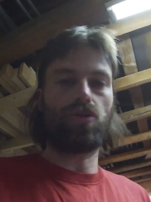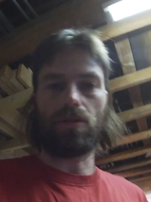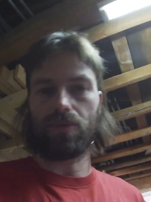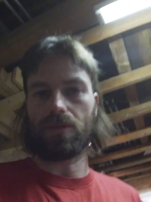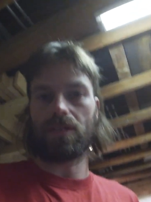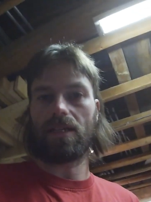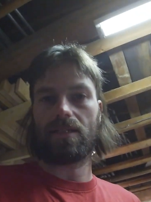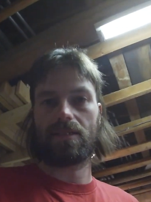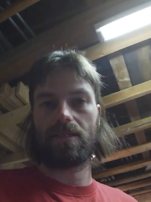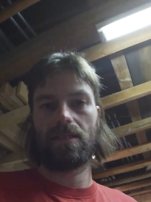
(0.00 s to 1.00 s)
jobs on the
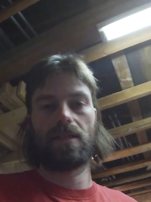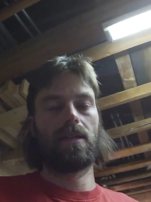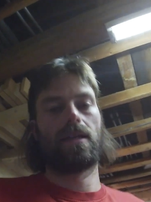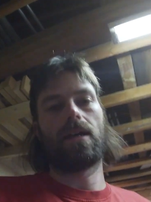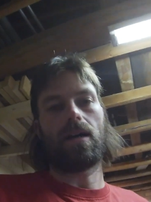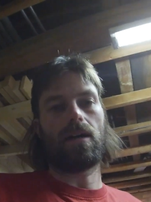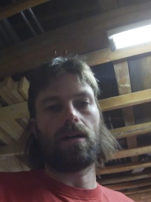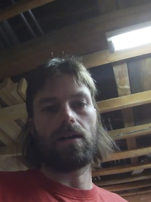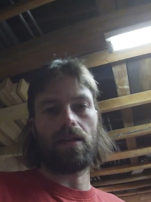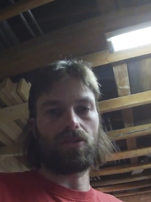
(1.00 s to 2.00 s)
list
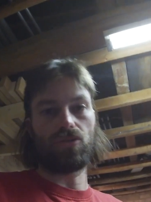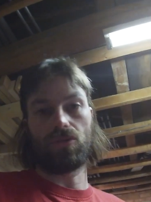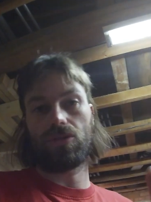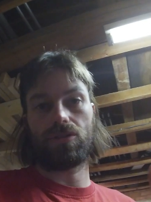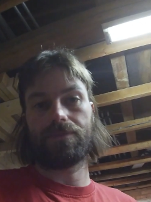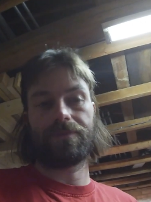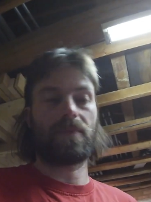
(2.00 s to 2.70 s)
are exhaust.